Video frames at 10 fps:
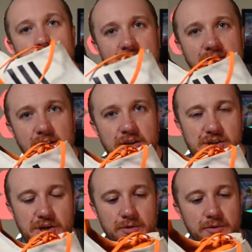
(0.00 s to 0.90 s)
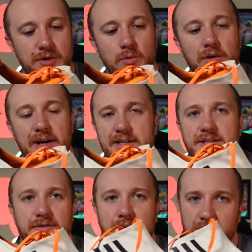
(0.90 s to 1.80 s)
rest of the shoe, you want it
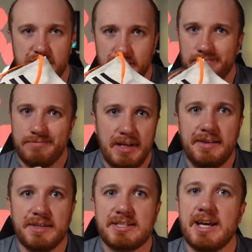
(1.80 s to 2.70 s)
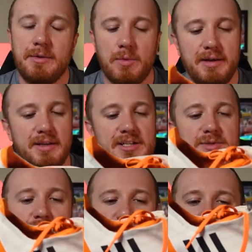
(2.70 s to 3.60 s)
to function in the same way that a sprint